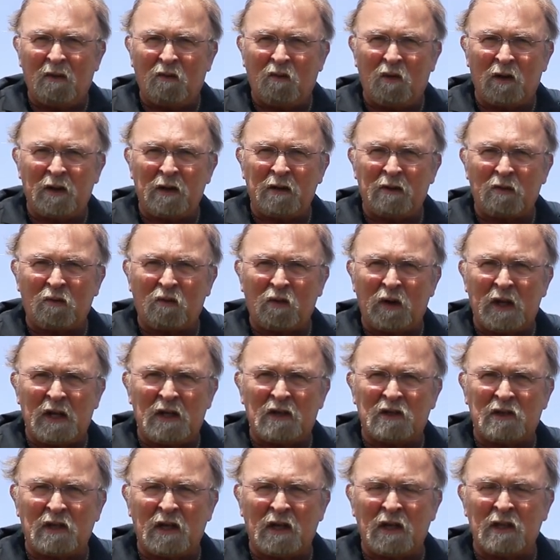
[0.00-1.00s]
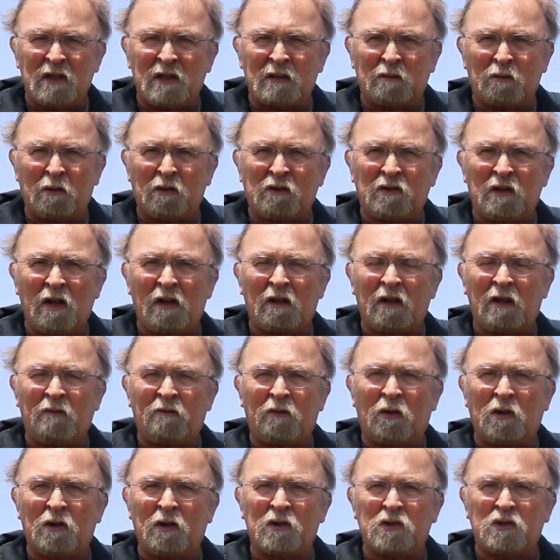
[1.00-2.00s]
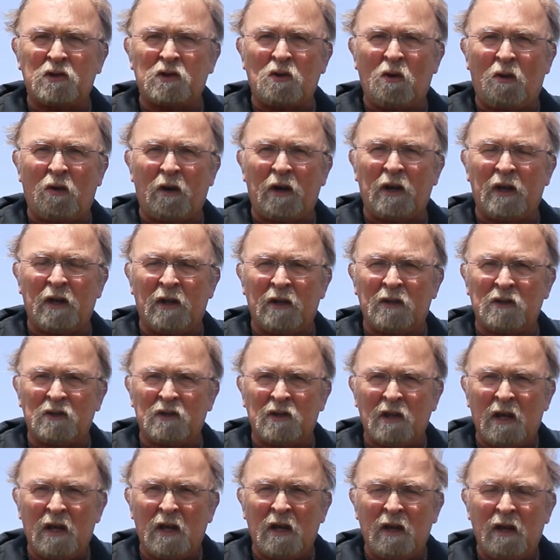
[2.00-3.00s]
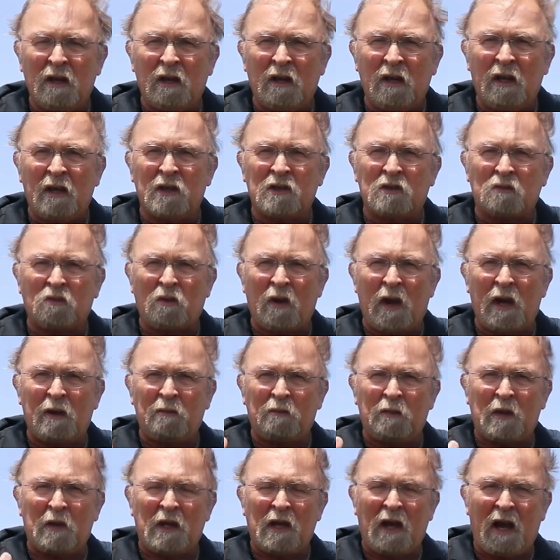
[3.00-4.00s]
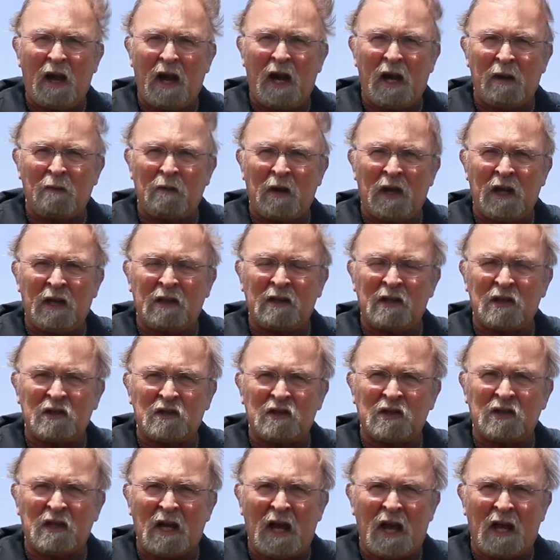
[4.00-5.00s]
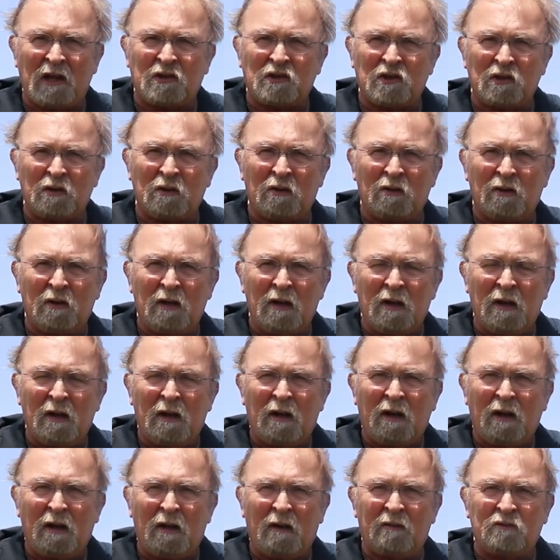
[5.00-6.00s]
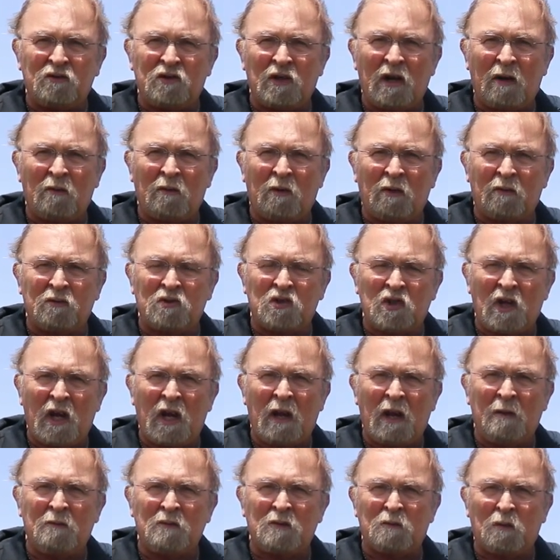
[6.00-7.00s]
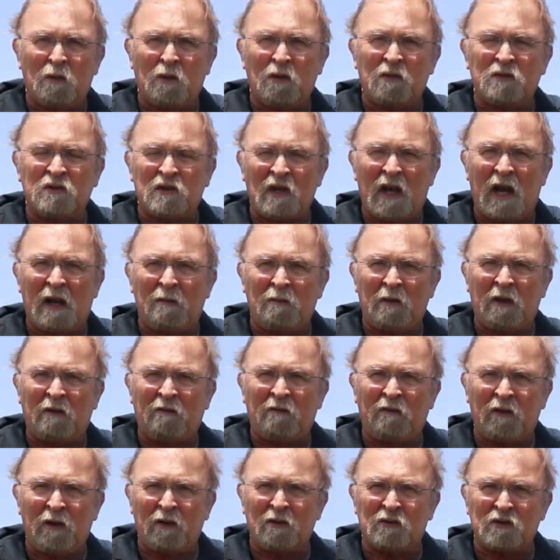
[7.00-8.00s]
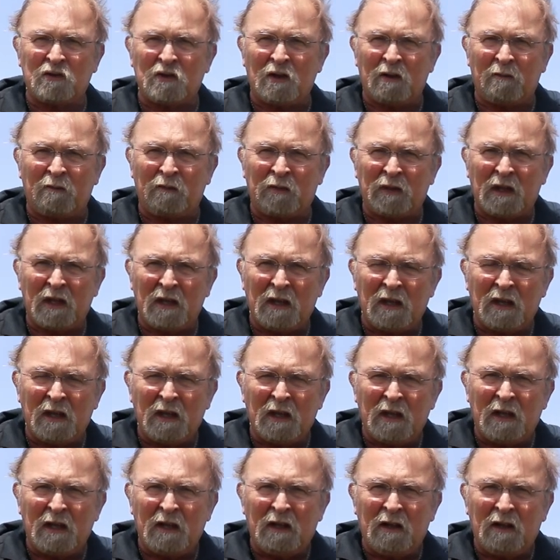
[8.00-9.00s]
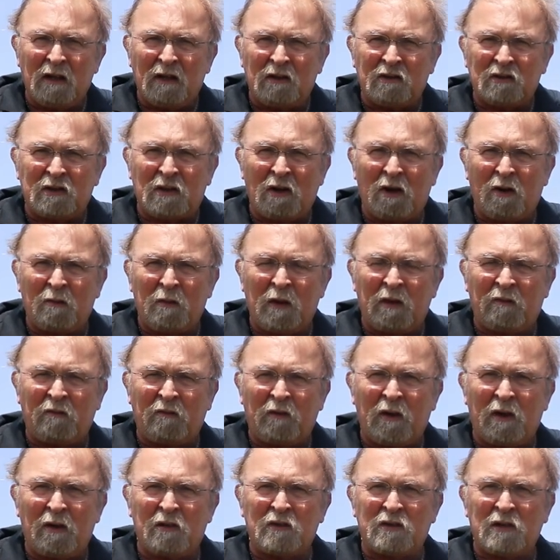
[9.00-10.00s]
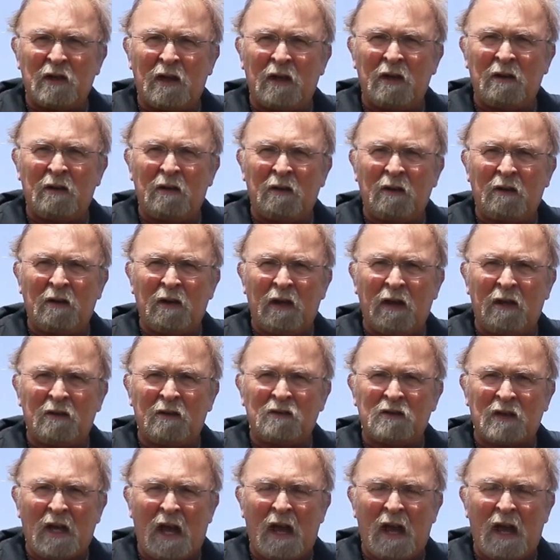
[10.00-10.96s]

One of the reasons, particularly for historians, is right behind me in this statue of General James Birdseye McPherson. General McPherson, his